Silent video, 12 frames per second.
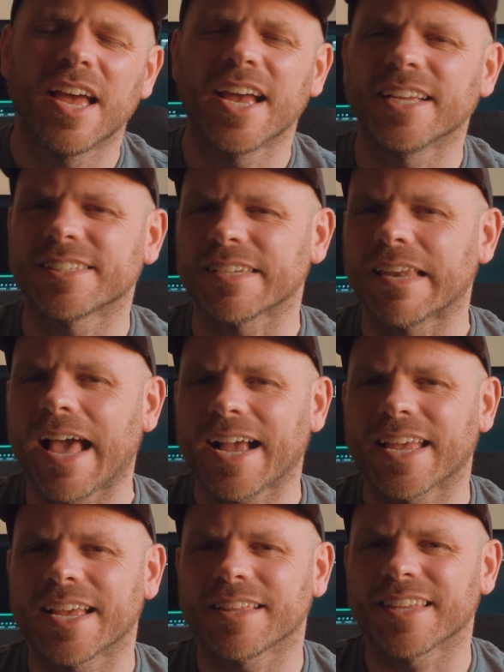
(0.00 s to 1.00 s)
It's
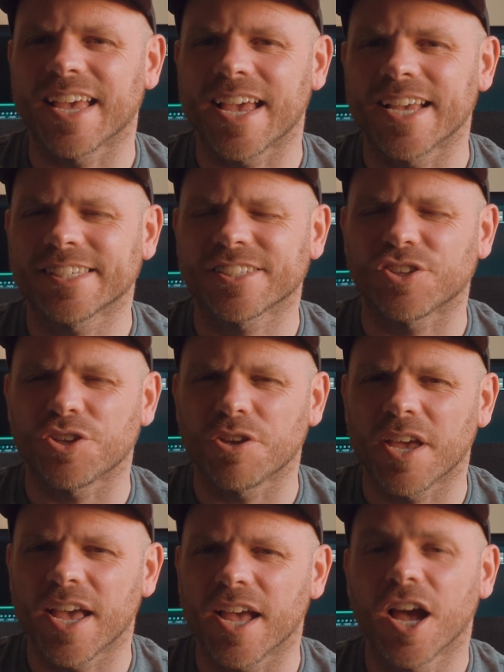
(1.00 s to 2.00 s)
lacking the hiss that you
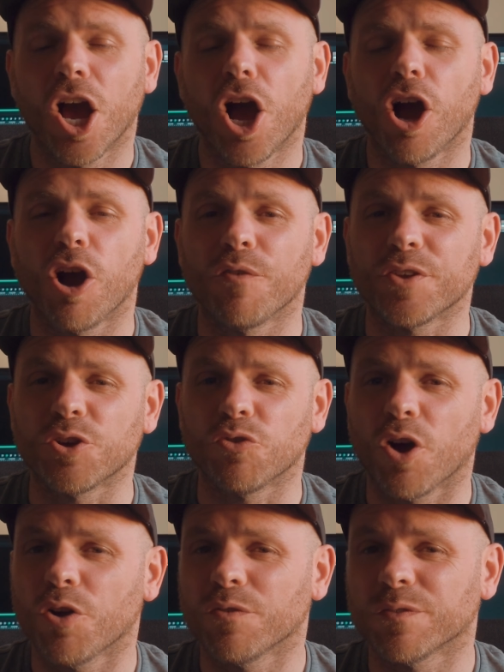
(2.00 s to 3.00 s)
hear over your
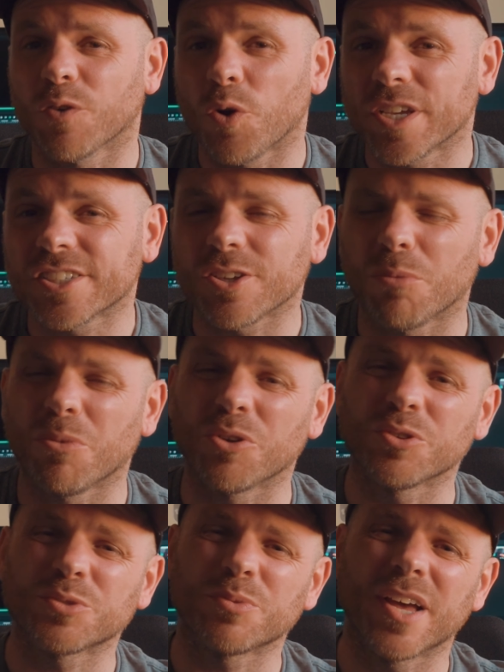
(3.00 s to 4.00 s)
own voice on
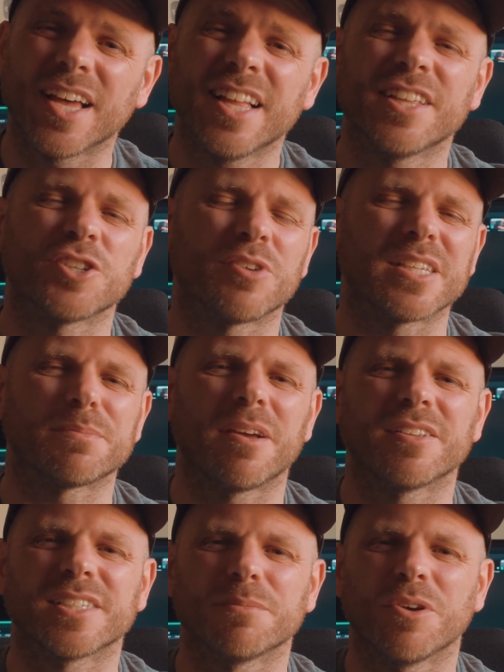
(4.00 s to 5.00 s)
models where the
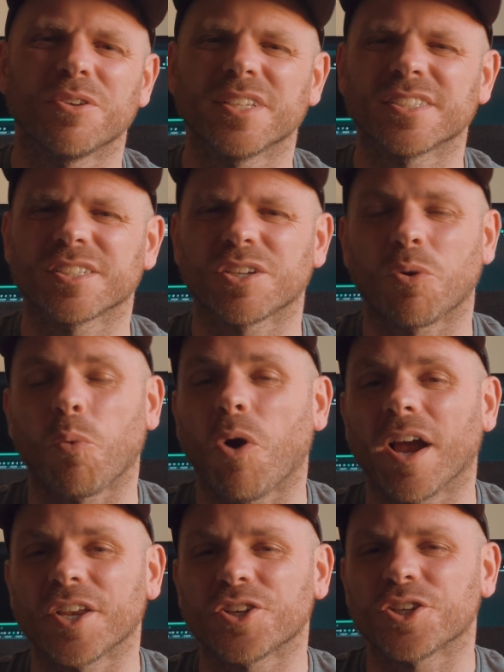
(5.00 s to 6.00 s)
transparency mode isn't
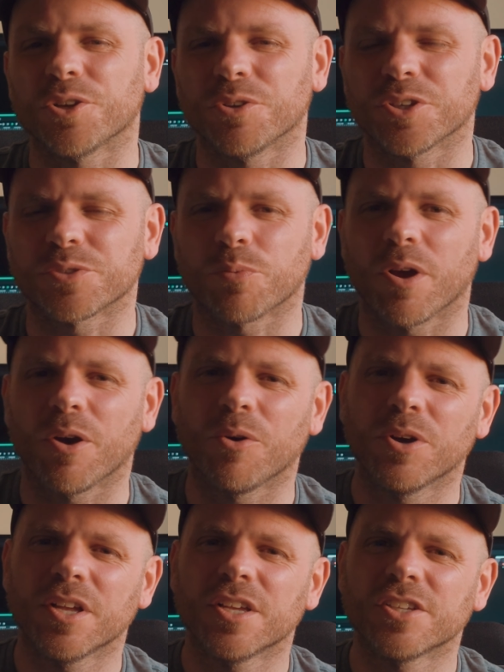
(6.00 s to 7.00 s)
quite tuned as
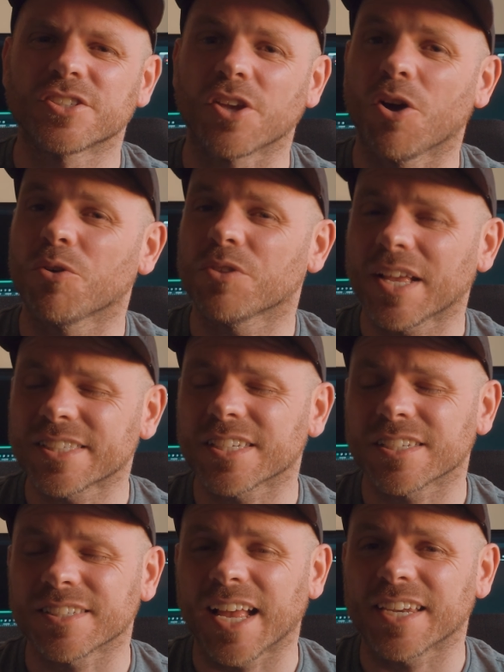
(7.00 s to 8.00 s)
well. So that's a
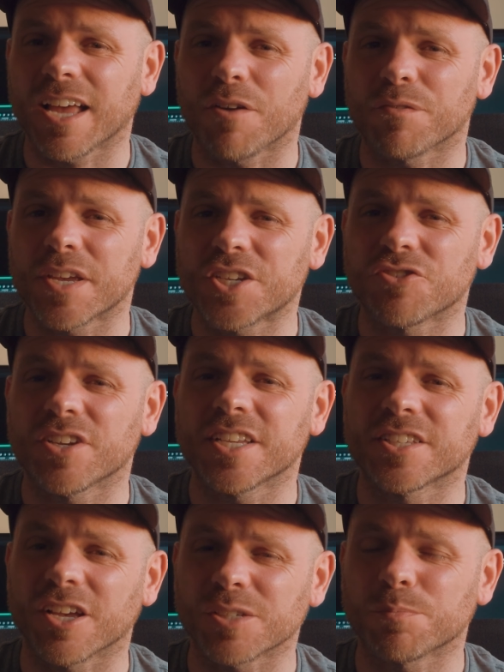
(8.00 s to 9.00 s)
standout feature, and
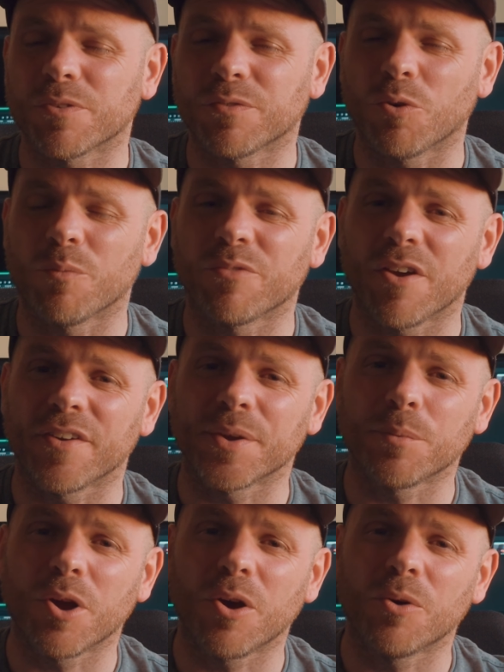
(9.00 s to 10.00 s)
it does perform very
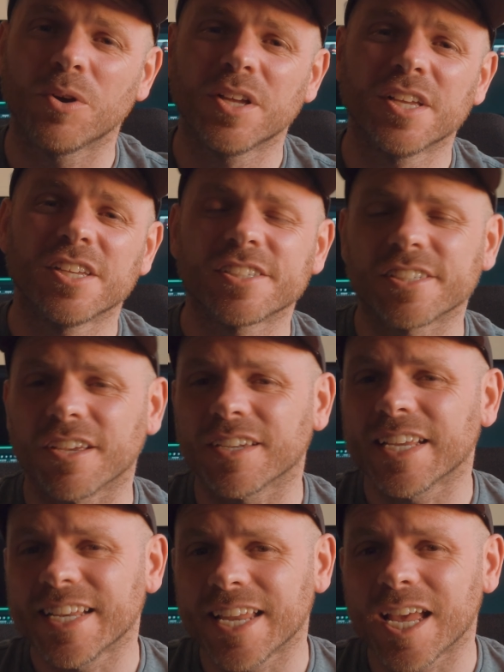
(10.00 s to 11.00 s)
well.
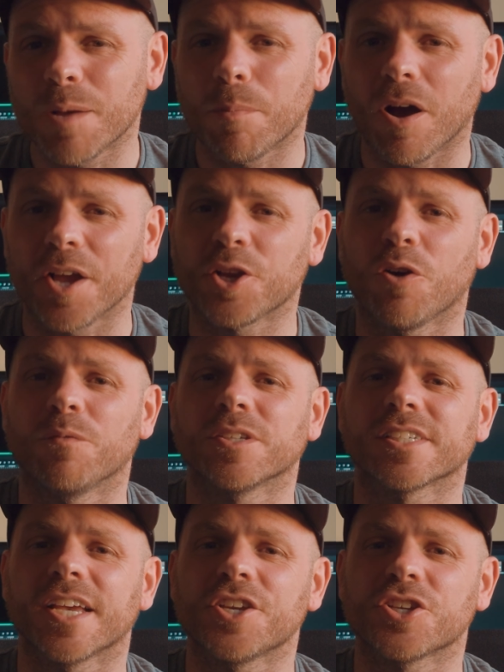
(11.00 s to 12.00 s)
Certainly nearby
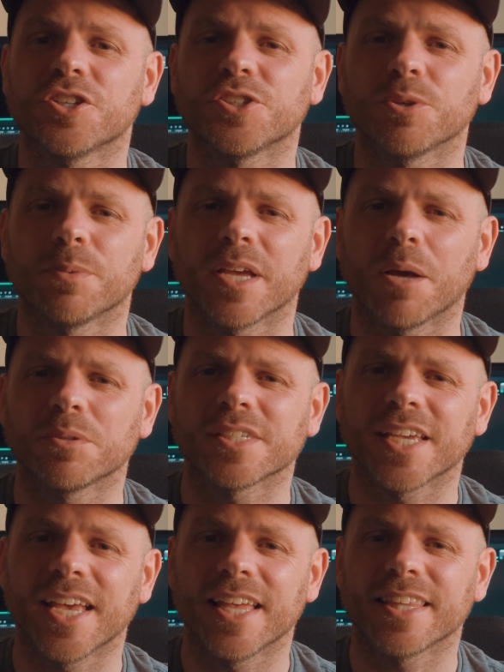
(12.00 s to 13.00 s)
conversations, you'll be able
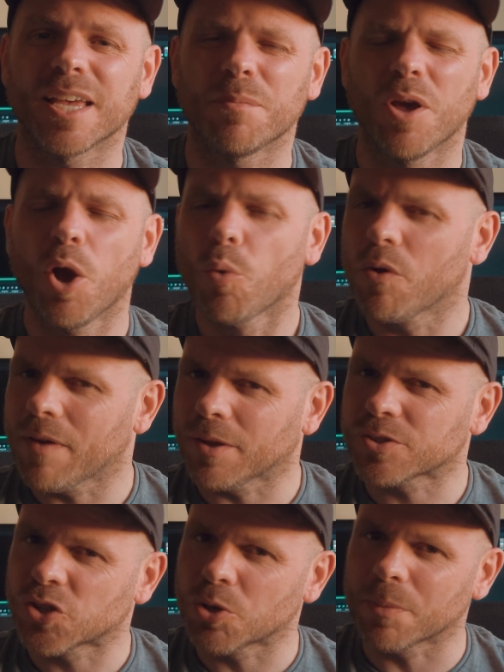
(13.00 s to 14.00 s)
to hear them
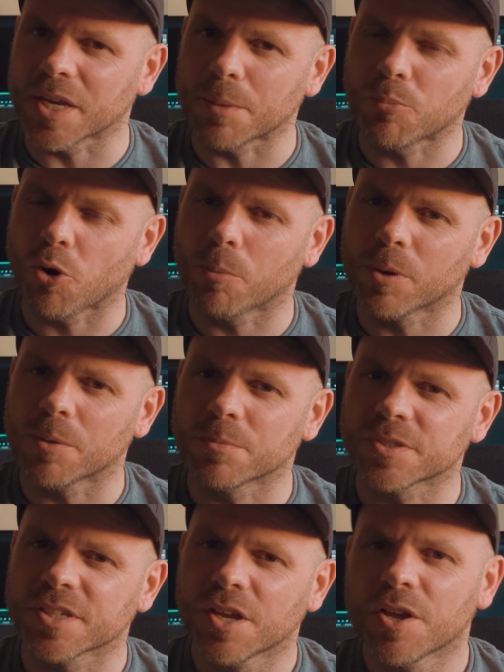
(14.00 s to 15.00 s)
without too many
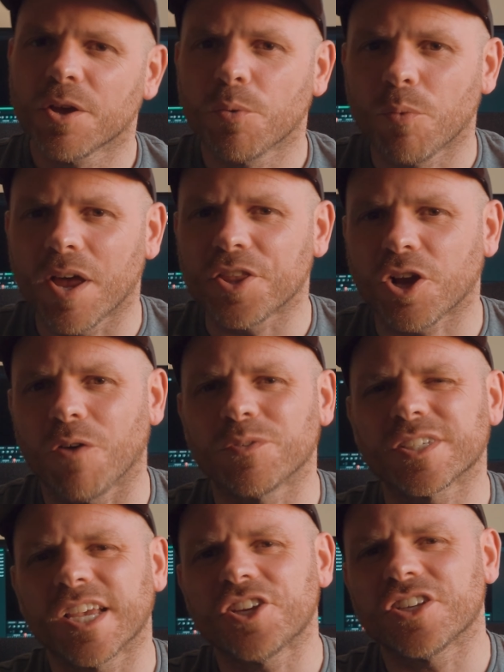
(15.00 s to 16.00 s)
problems. Where the
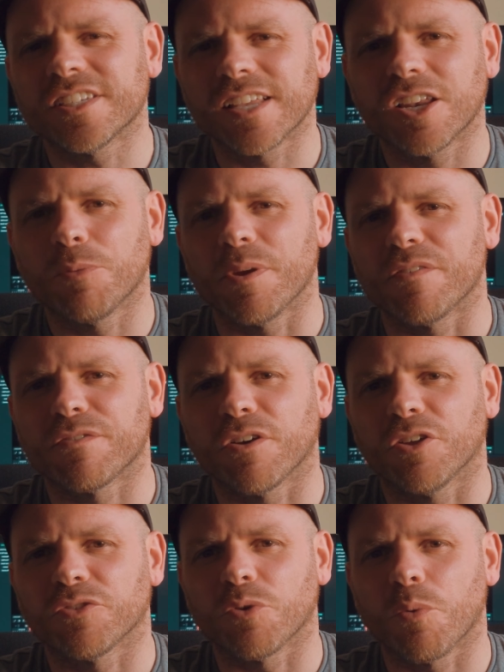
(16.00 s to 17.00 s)
conversation is a little bit
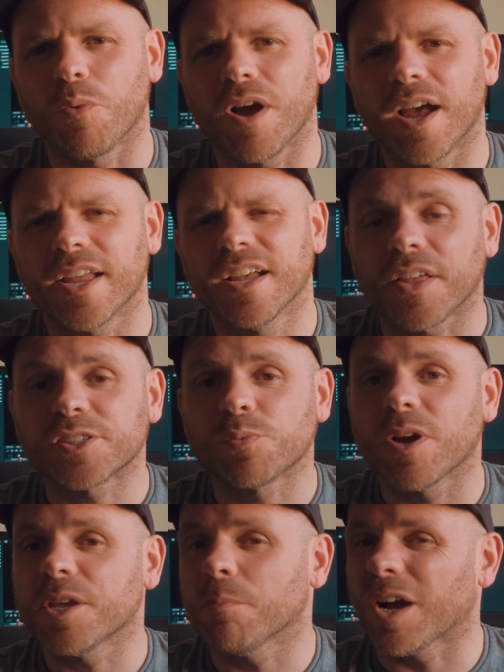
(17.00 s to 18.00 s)
further away, that's
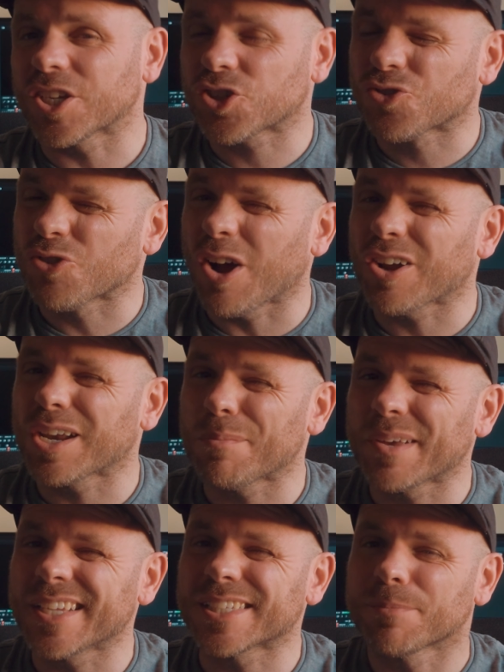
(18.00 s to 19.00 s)
where you might struggle a
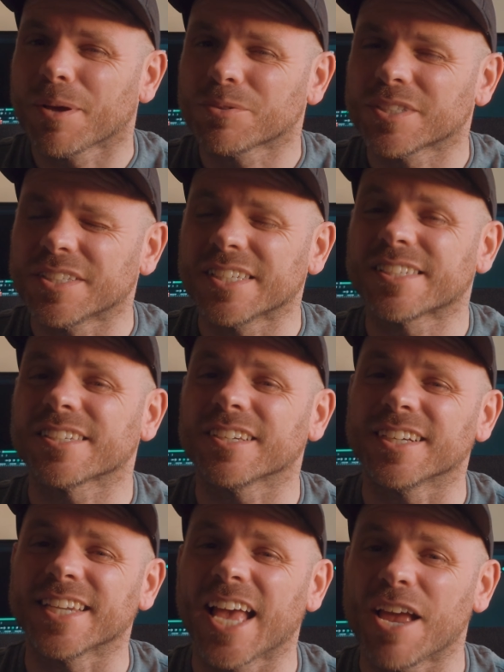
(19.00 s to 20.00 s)
bit to be able to
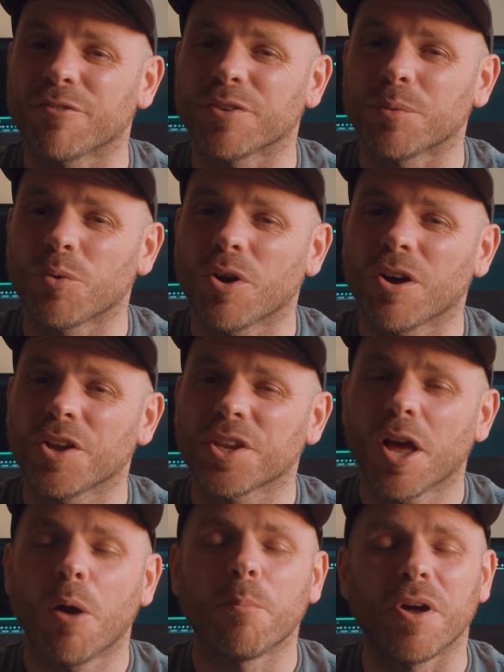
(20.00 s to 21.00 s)
discern every word,
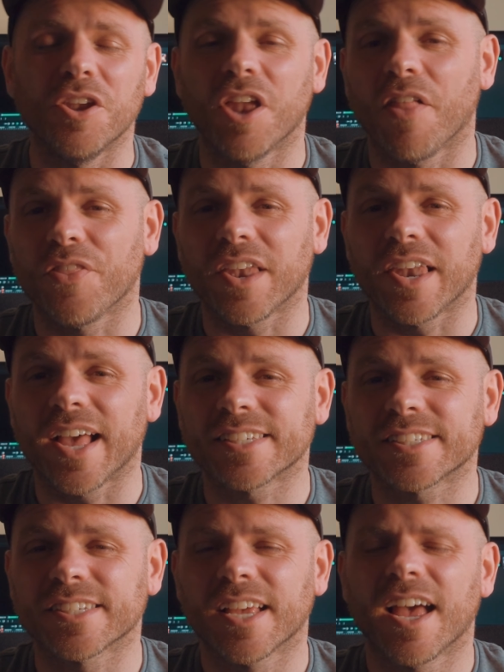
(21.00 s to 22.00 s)
but
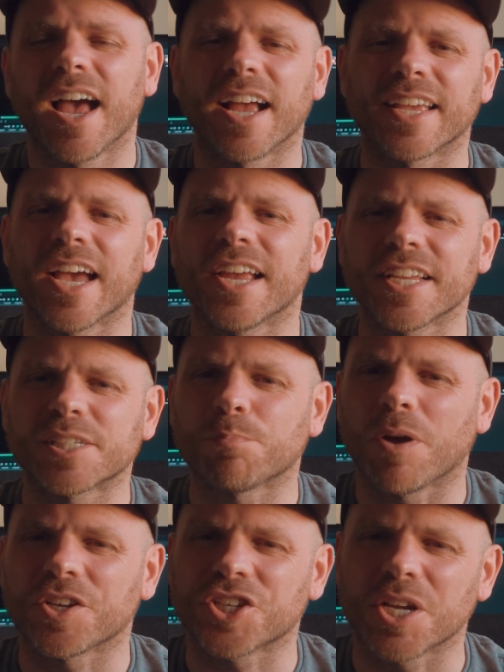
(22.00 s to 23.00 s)
nonetheless, again, it's
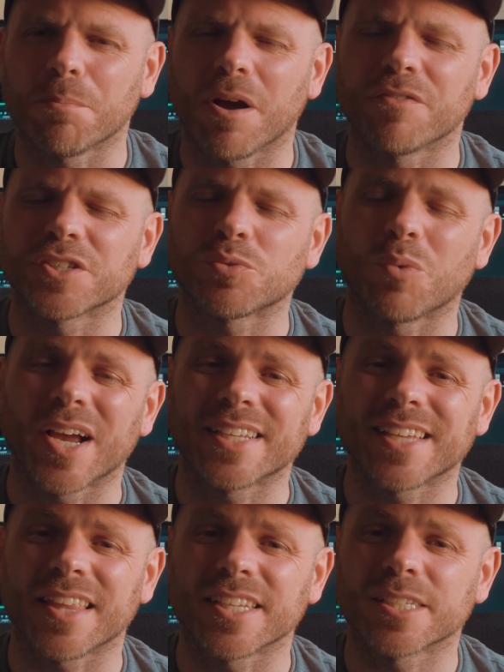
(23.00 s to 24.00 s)
punching above its
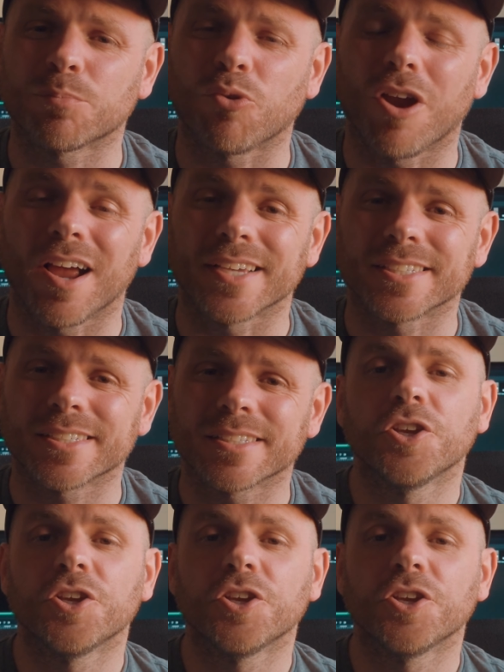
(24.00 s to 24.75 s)
weight at this price.